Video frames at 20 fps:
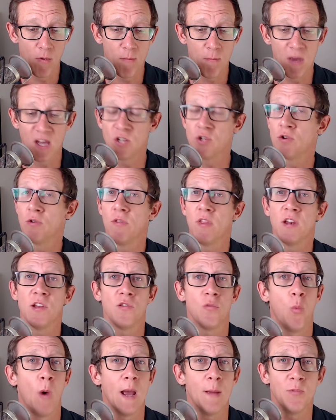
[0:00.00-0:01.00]
Make sure that
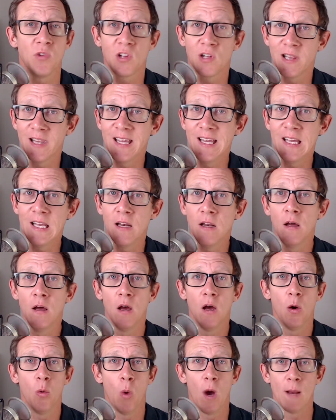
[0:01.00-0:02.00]
it's wiped clean,
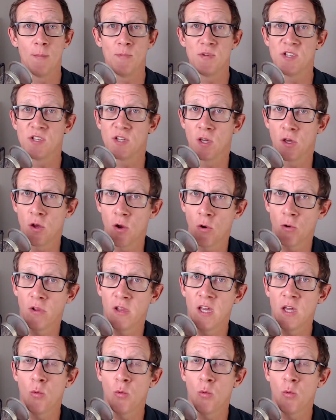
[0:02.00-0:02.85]
wiped securely.